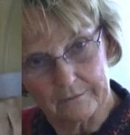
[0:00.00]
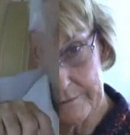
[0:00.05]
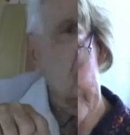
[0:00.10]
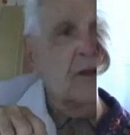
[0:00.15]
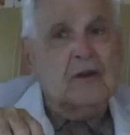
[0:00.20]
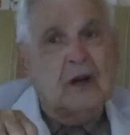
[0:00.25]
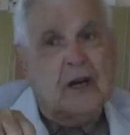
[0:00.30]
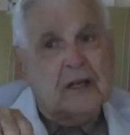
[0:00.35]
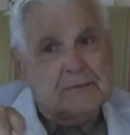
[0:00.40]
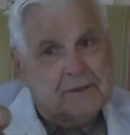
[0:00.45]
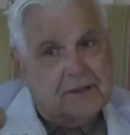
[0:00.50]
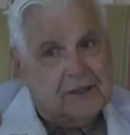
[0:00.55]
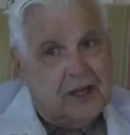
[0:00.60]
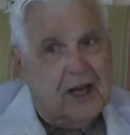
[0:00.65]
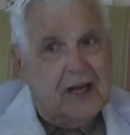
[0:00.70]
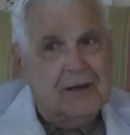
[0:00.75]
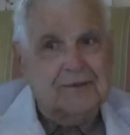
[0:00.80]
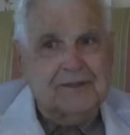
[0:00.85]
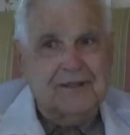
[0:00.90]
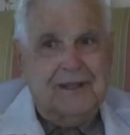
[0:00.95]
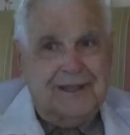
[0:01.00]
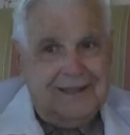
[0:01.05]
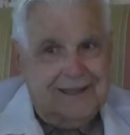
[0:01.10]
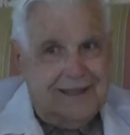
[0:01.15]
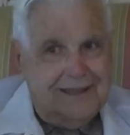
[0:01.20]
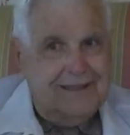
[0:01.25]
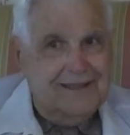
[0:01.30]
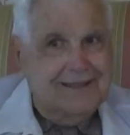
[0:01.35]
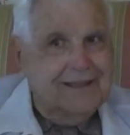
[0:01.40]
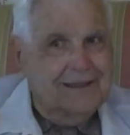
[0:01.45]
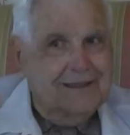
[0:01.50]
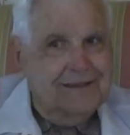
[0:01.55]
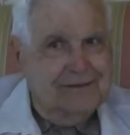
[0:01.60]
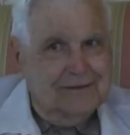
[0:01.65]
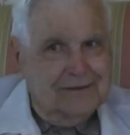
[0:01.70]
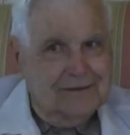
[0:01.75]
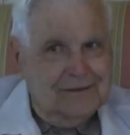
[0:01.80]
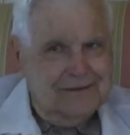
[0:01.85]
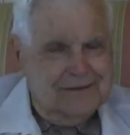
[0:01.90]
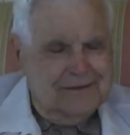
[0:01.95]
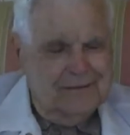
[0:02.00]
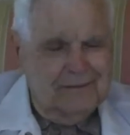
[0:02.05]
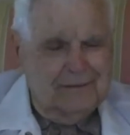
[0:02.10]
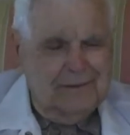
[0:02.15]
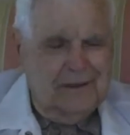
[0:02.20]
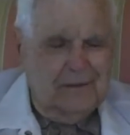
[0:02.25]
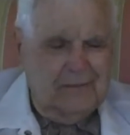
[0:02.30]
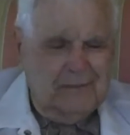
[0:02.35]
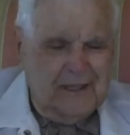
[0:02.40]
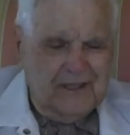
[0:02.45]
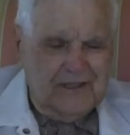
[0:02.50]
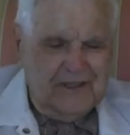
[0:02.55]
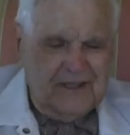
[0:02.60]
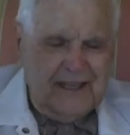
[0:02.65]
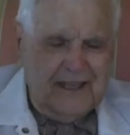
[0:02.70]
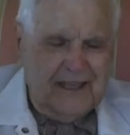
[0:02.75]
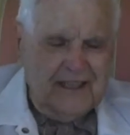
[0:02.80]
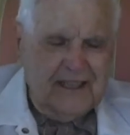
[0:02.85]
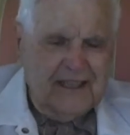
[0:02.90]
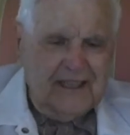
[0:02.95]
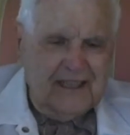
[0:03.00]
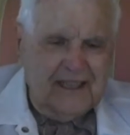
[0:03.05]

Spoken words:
Crosby Thompson, again, he was the big shot.